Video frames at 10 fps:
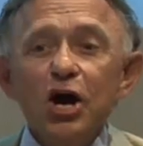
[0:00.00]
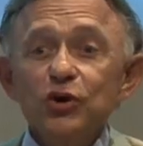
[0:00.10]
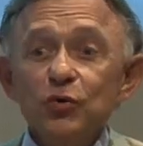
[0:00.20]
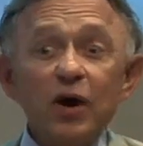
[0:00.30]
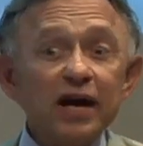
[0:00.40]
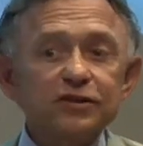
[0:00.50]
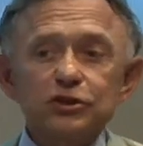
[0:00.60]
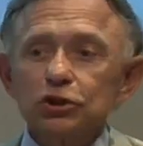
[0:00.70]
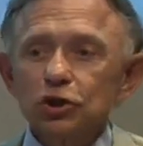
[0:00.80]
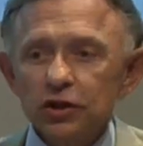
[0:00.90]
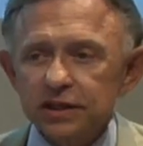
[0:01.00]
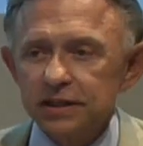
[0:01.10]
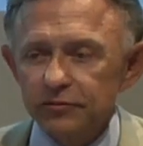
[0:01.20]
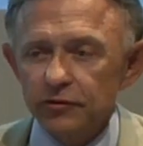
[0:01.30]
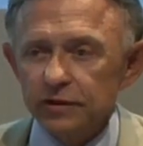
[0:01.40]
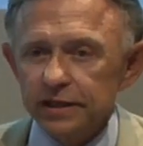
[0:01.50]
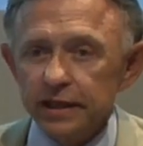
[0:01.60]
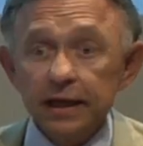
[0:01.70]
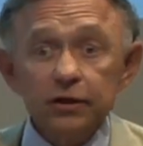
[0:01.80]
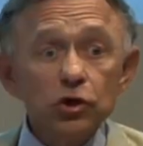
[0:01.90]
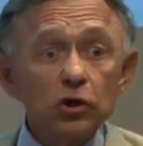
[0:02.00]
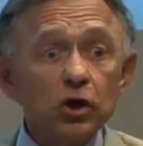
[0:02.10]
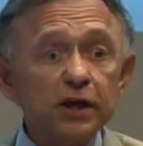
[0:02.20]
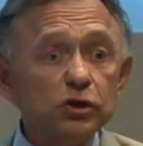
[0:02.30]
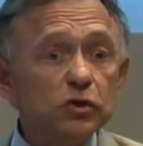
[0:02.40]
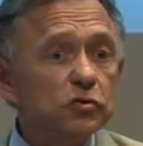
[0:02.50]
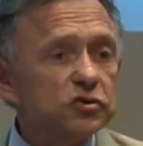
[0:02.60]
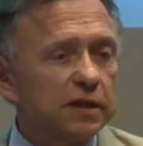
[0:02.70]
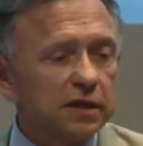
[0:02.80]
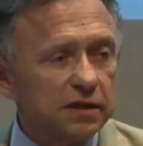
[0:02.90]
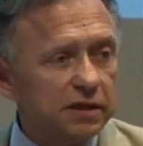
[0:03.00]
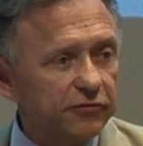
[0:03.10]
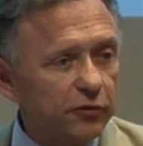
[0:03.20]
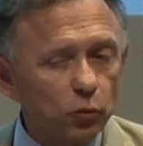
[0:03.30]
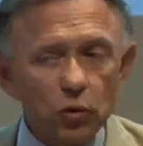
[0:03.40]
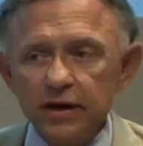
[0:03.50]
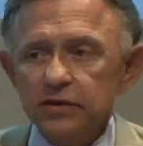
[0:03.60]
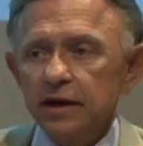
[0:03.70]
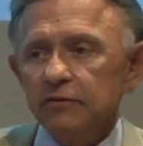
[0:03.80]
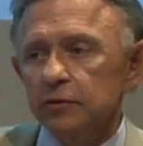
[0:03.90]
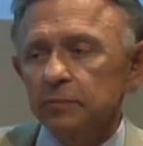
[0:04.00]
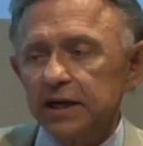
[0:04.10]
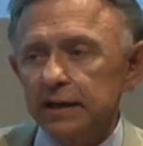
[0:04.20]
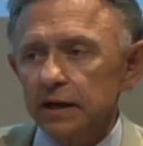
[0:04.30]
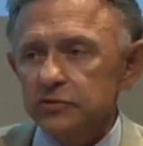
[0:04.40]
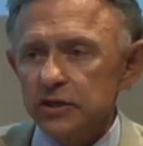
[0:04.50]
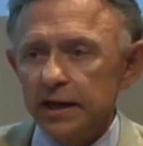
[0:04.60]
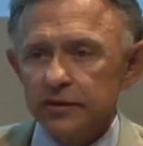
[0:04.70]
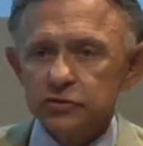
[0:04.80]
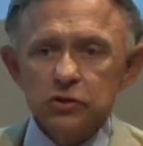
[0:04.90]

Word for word: You want it to look differently, and you're going to use it in a different way that everybody else has.